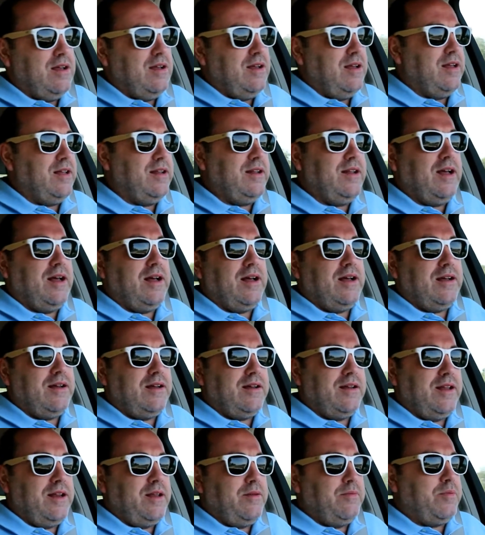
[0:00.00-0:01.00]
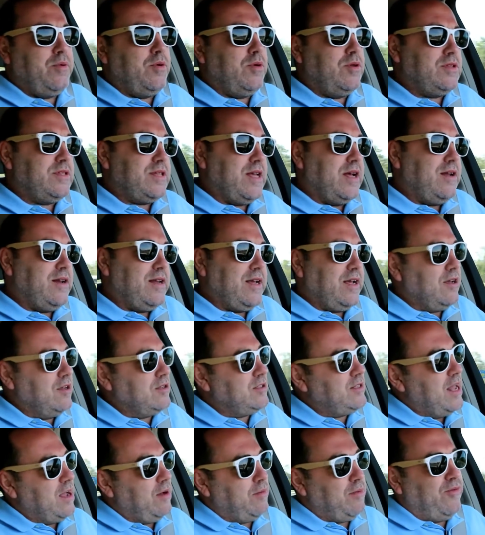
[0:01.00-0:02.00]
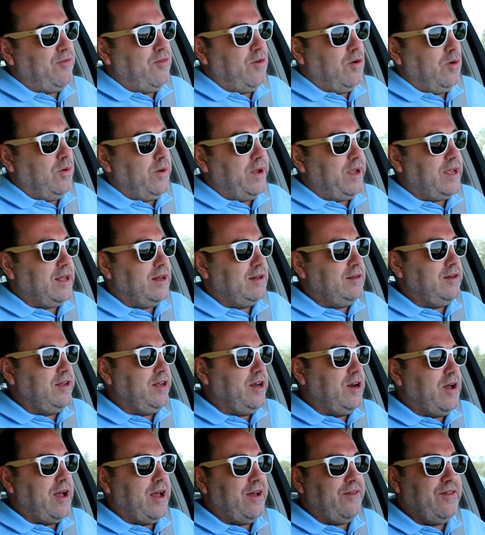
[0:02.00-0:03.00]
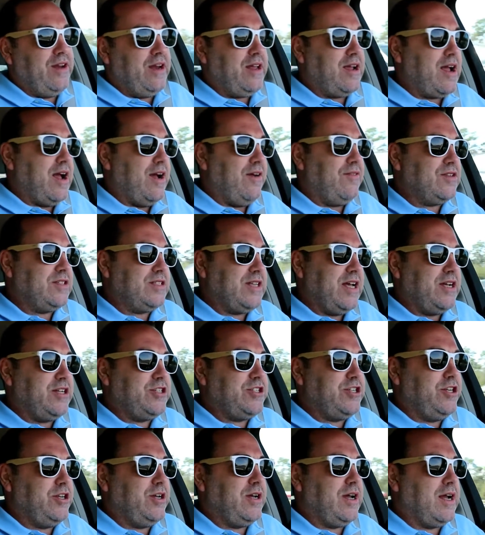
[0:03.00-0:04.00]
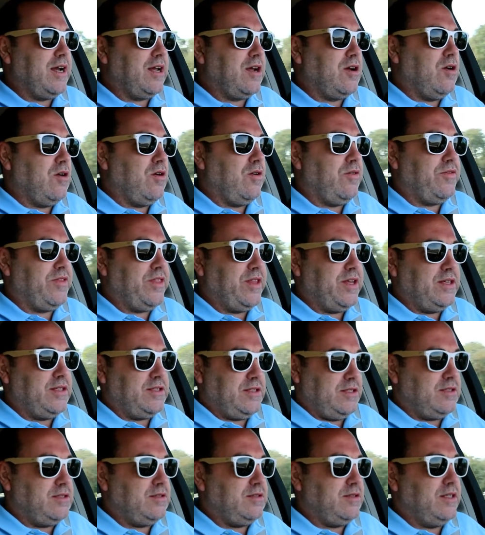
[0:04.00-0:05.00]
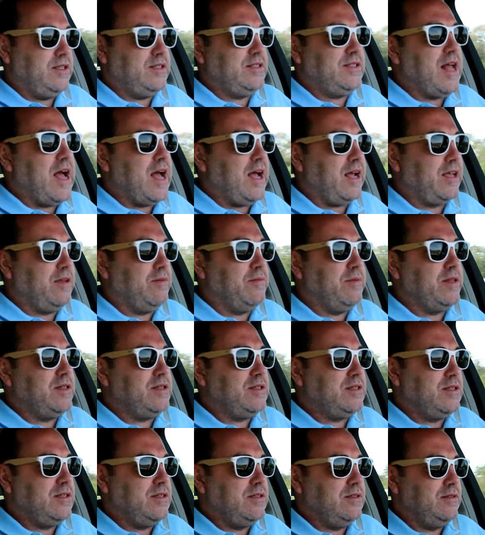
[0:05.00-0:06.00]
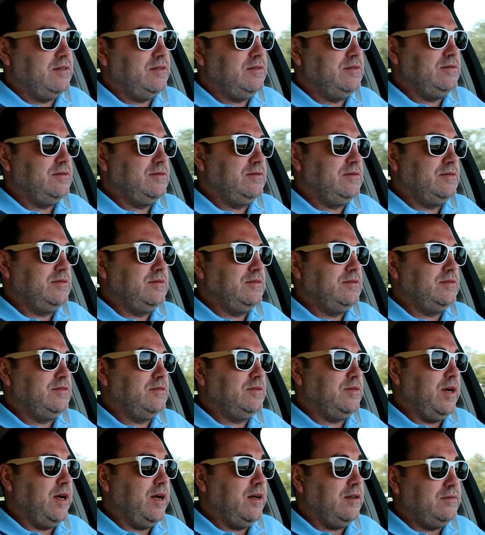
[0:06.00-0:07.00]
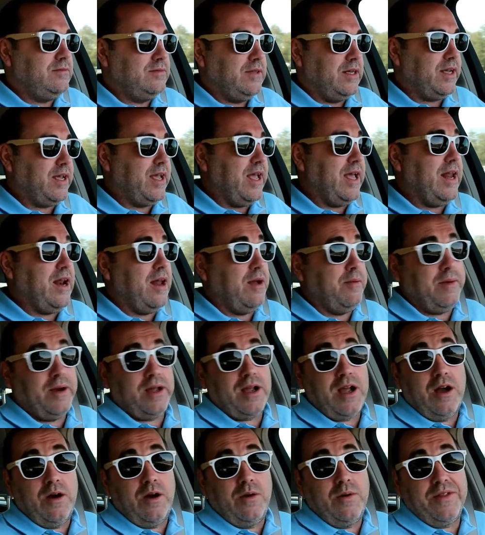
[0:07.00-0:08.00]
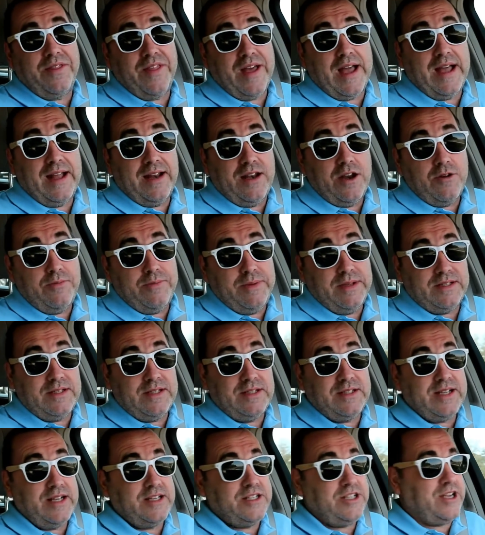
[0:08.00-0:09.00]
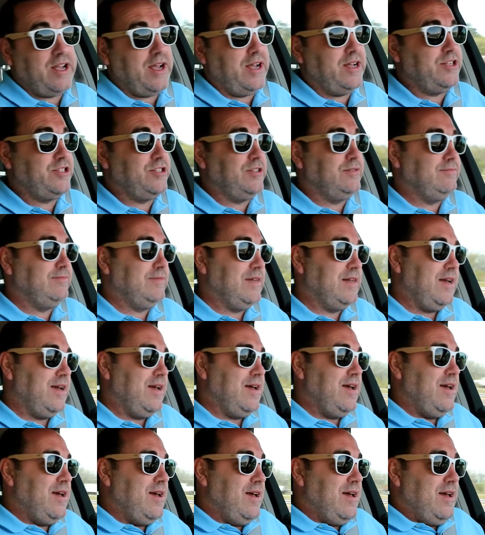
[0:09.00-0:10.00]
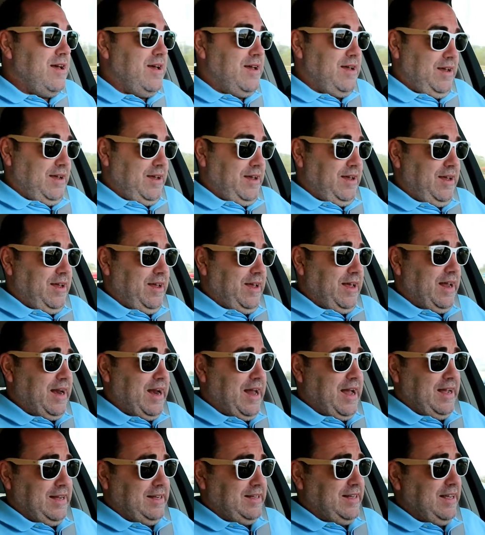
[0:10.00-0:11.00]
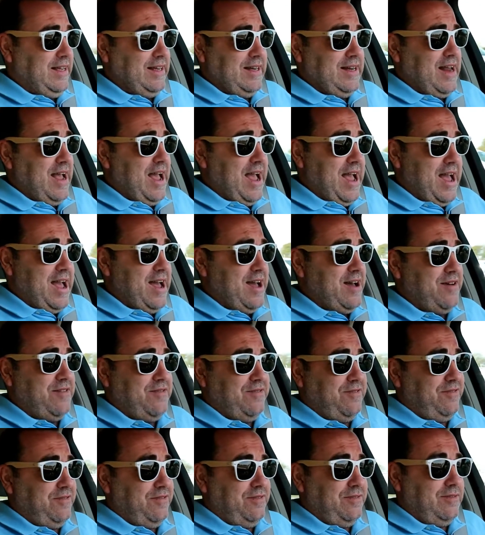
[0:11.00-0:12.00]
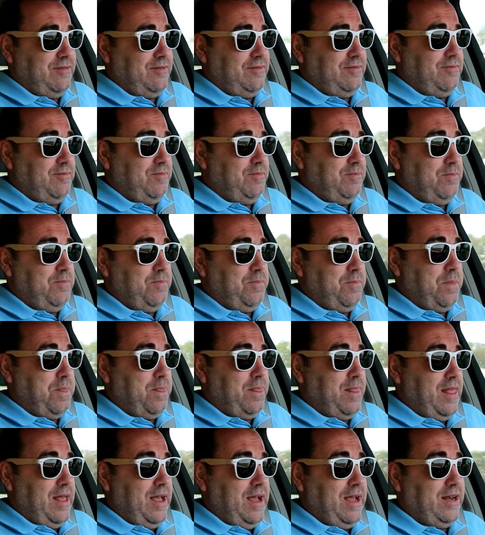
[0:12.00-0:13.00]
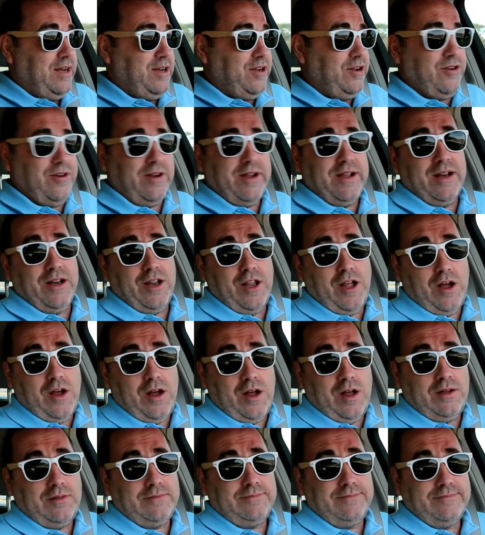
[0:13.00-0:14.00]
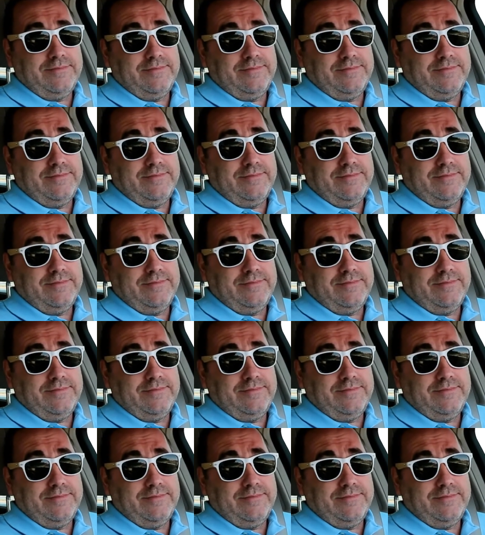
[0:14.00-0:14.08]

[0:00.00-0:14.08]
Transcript: And, uh, and he pulls out and he goes, now before we can, you know, have any conversation, you got to go over these, these documents. Well, again, I'm going to go with I had no business education. And I didn't have a degree in law.